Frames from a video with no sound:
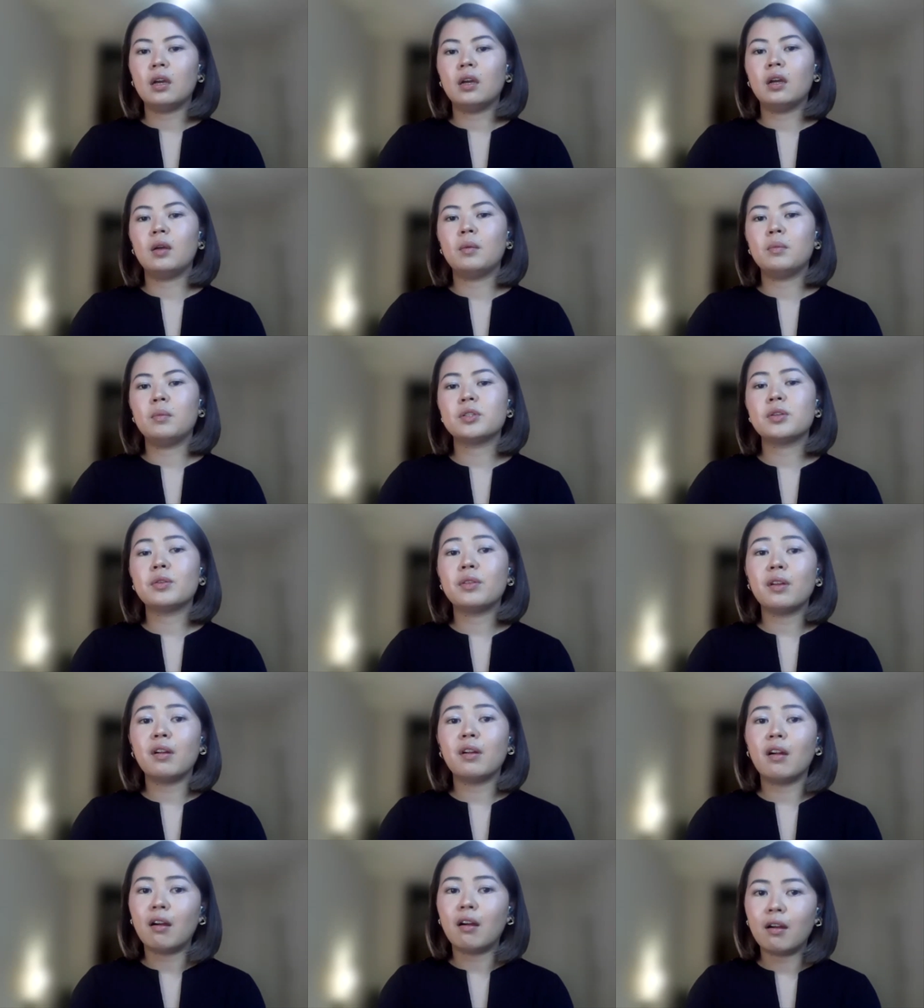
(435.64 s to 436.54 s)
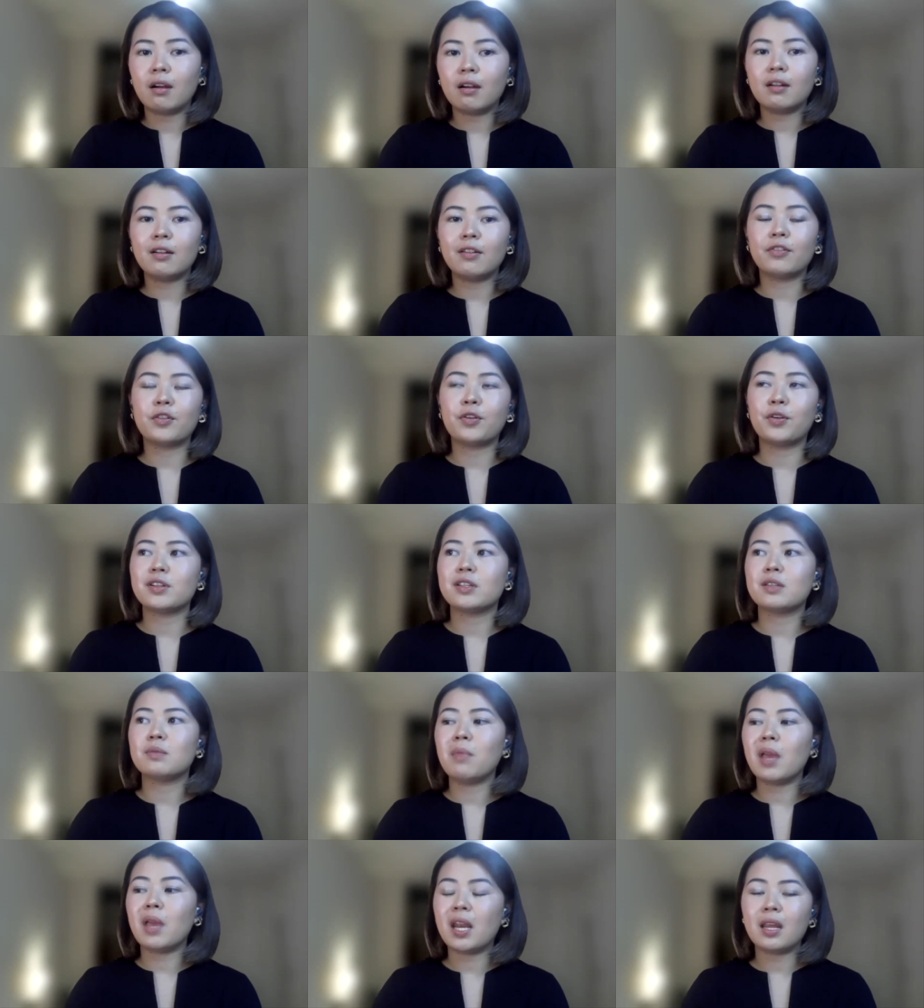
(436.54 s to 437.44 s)
Um, so there are, of course,
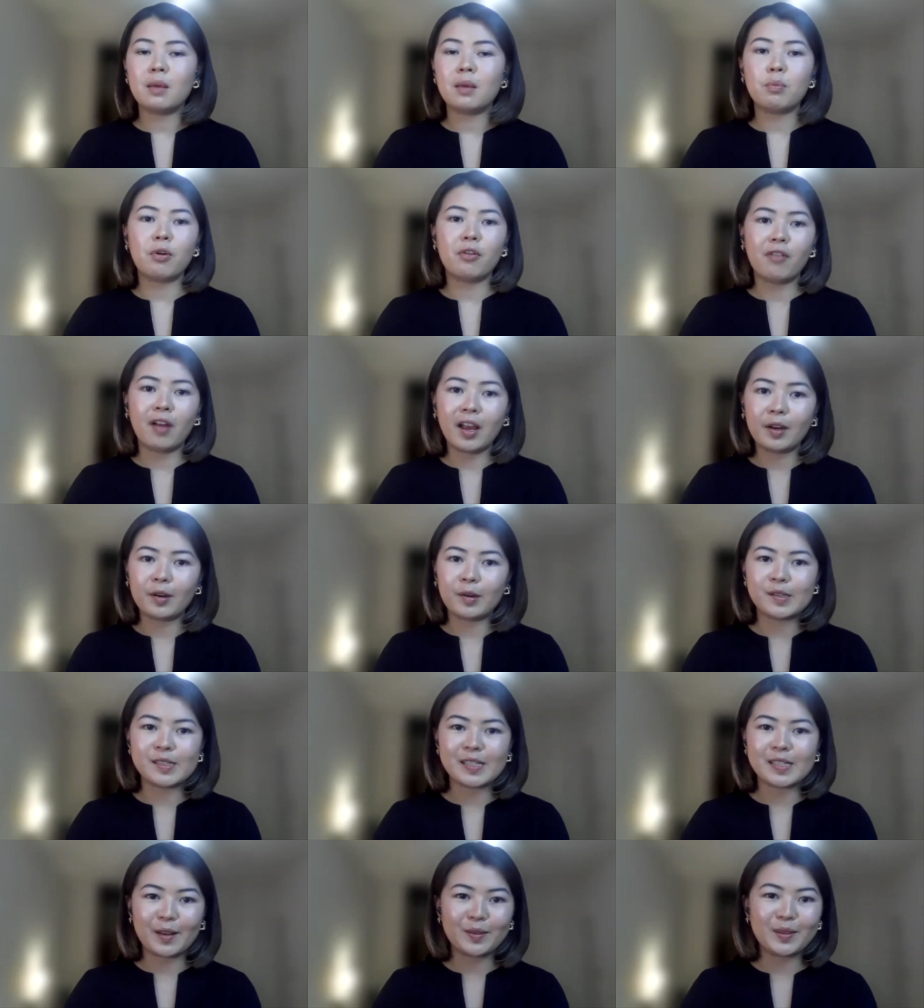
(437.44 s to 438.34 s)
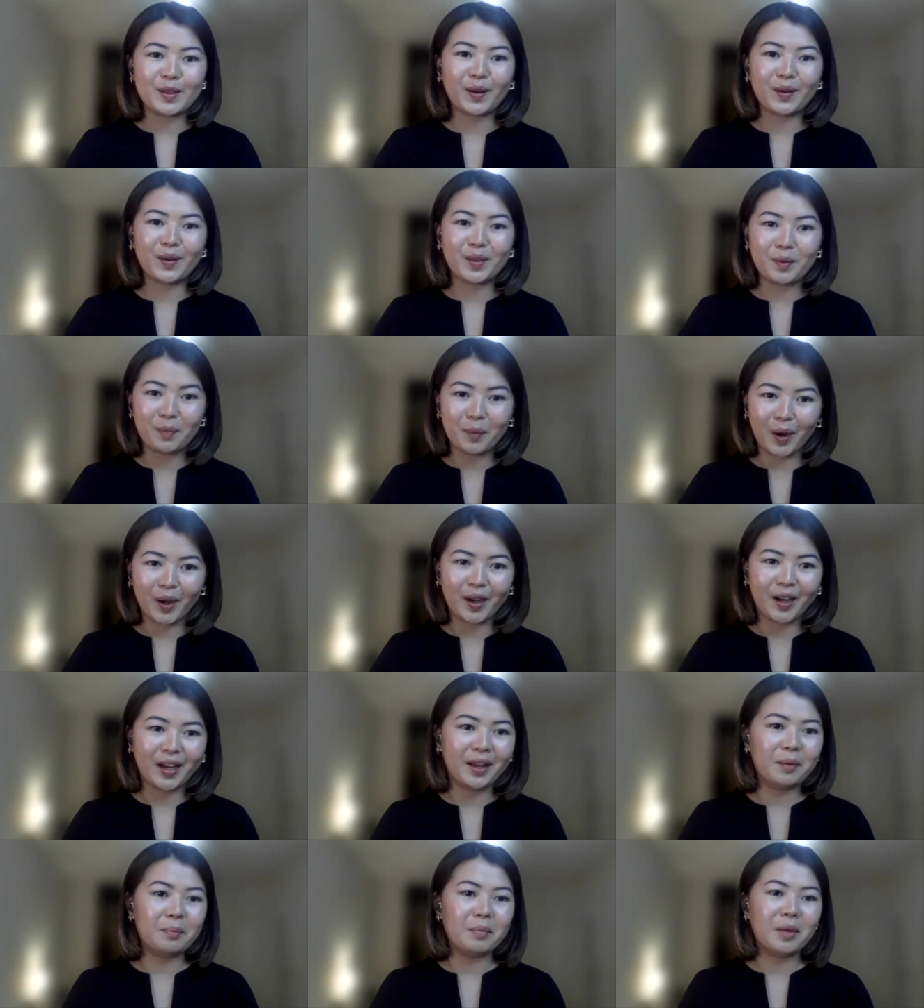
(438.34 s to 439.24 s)
many providers out there in the
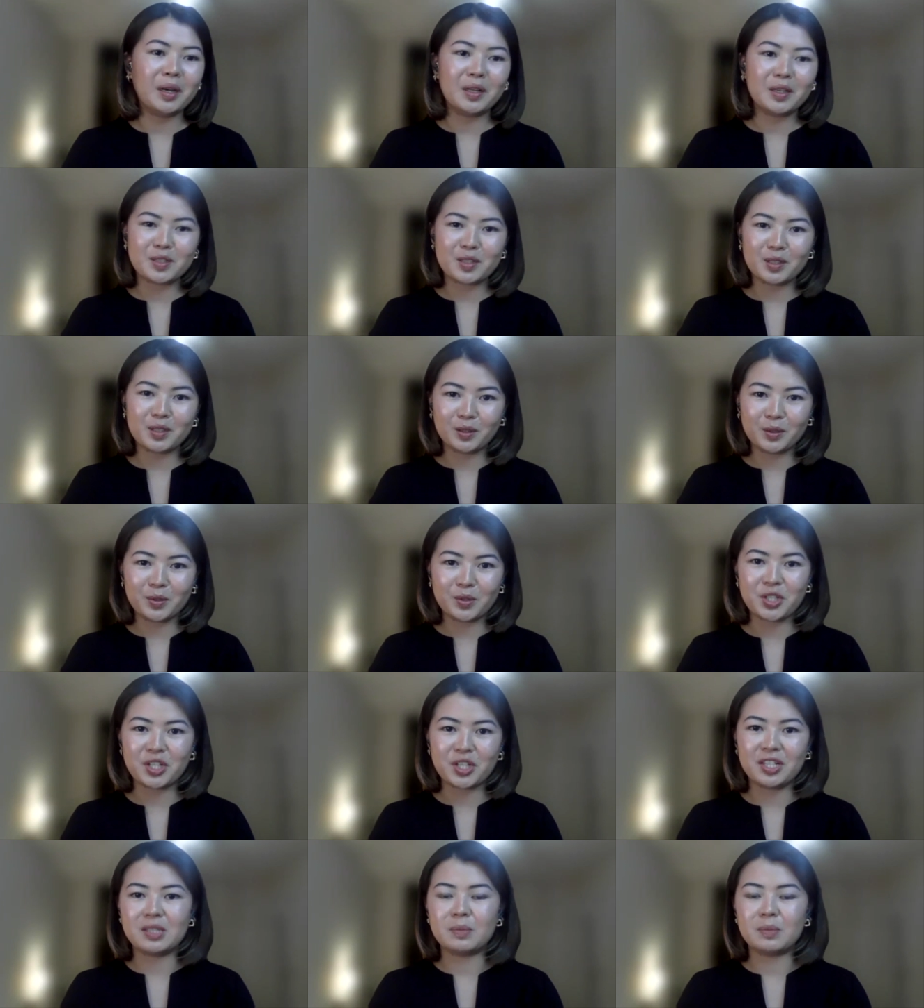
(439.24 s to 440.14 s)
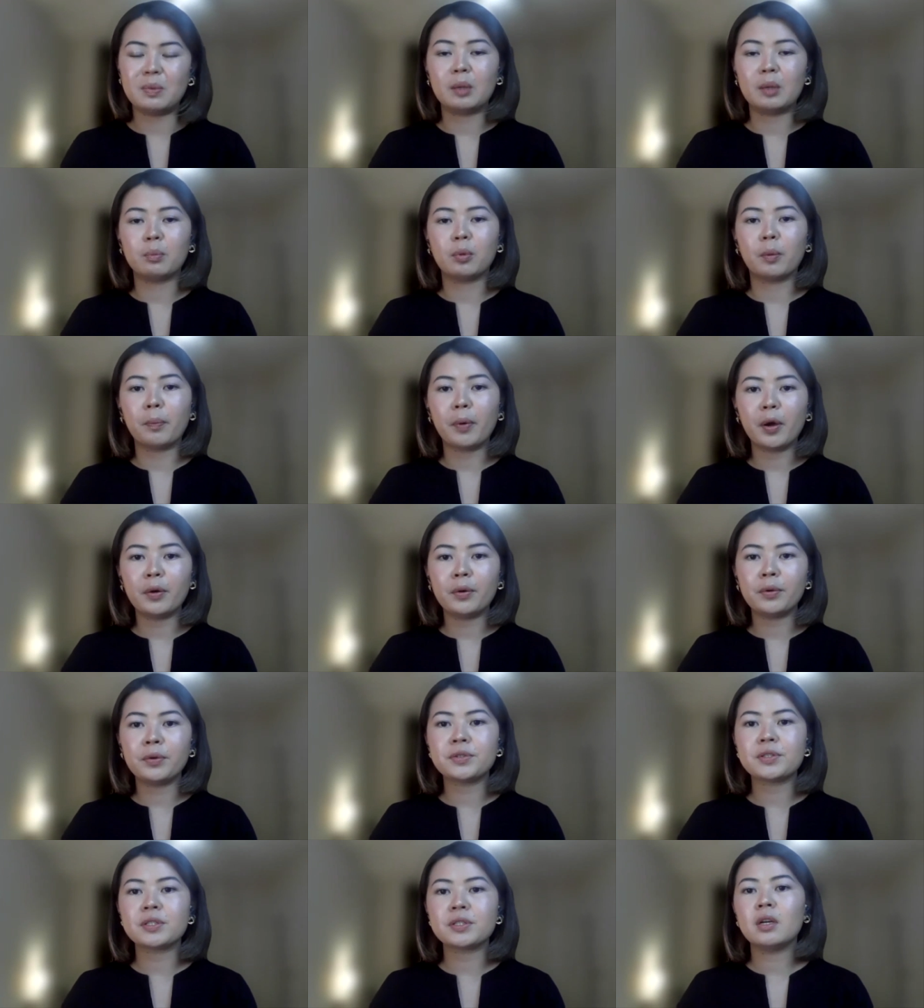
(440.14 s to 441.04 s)
market, many solutions being
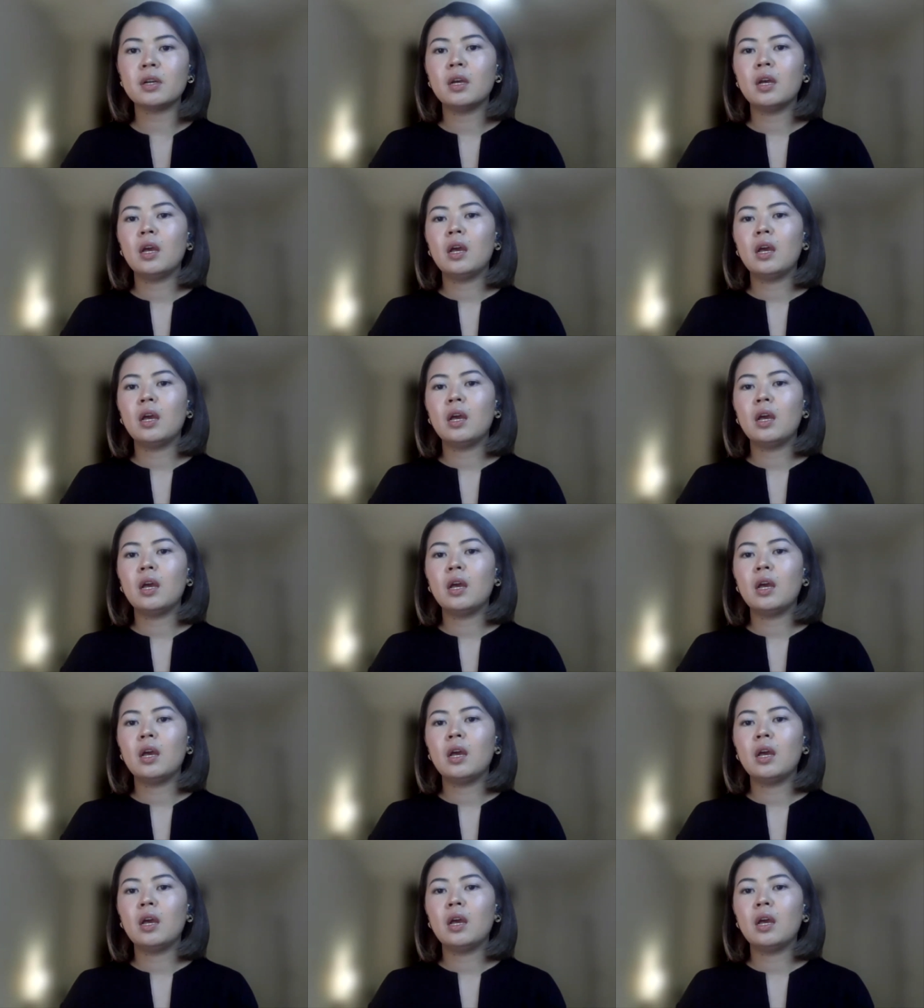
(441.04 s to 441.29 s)
proposed.